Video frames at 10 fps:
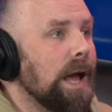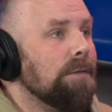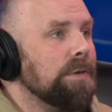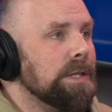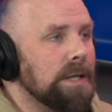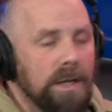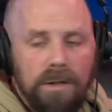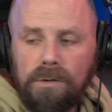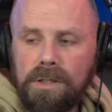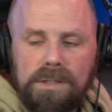Everything,
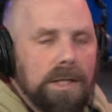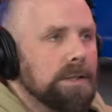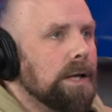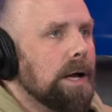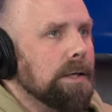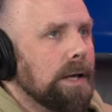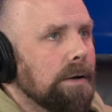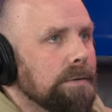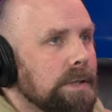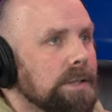including TikTok,
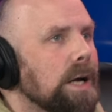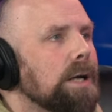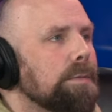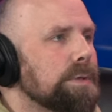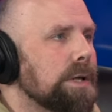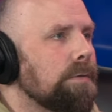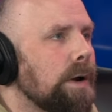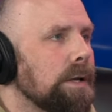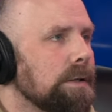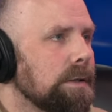counts. That's 100% right.